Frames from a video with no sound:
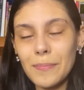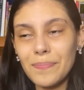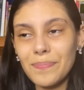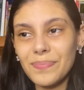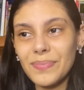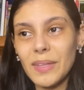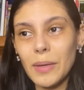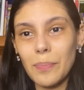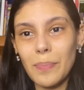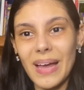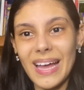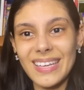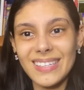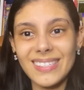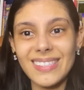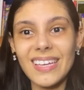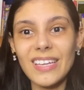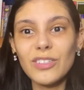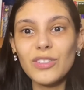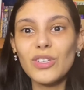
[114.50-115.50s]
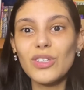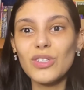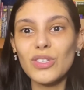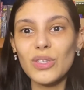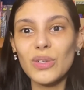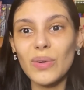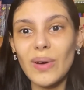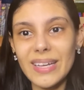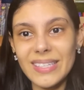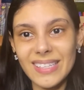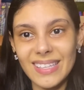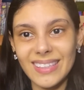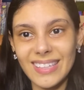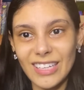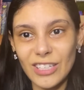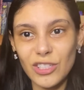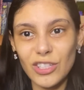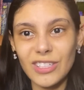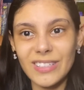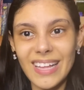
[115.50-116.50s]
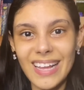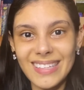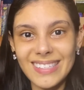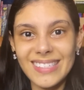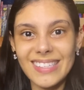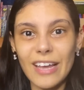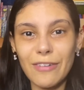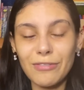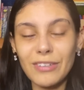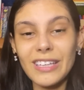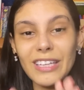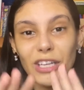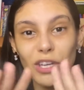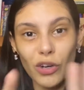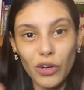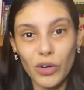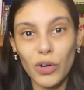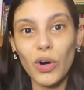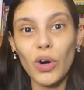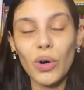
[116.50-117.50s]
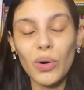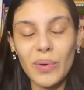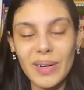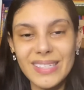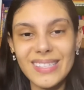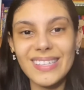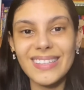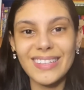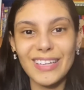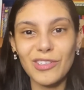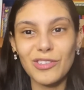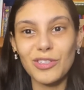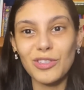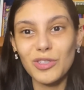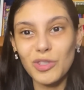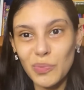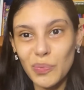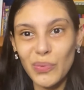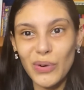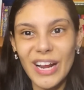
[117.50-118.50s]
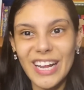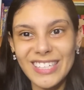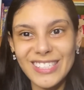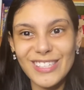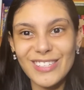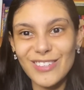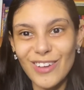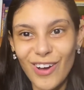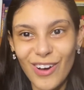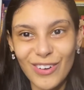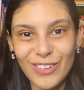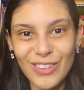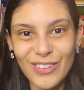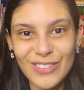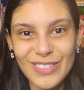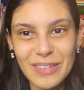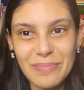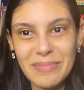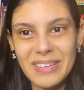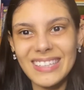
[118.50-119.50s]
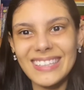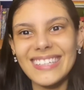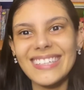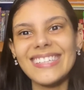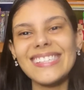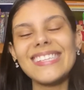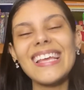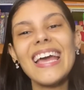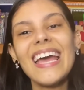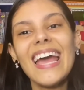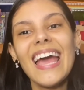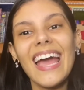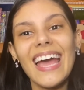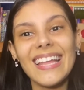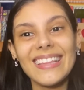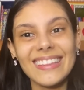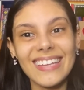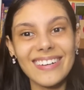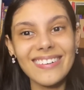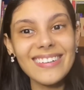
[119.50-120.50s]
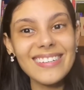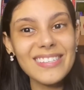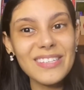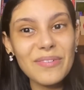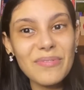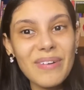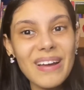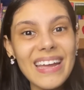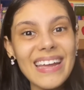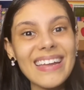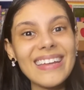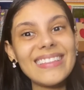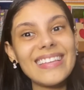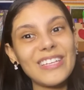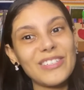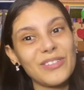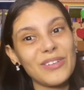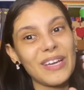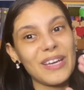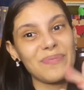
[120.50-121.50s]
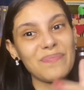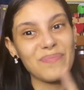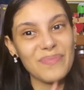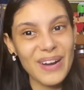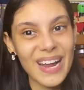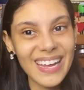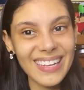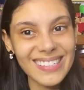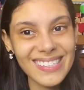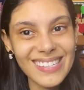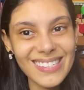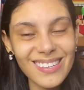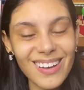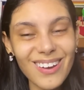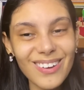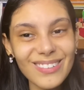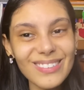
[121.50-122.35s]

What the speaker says: the best thing to do as a teacher. That's definitely your goal as a teacher, to practice all those abilities. And there is a way that you can practice all